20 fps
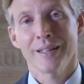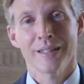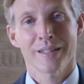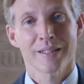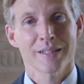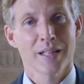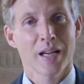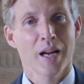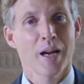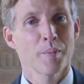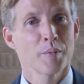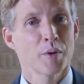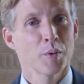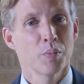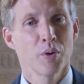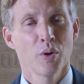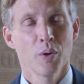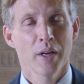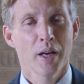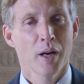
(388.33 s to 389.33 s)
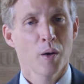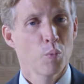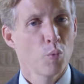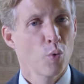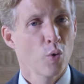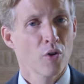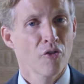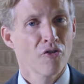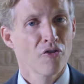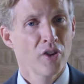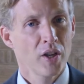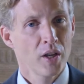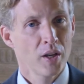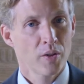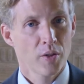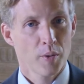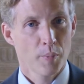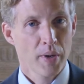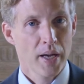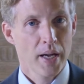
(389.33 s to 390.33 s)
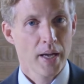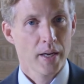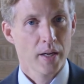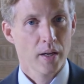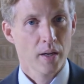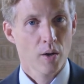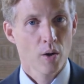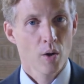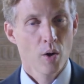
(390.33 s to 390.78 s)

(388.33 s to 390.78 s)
it's time to put out more feed in the paddock.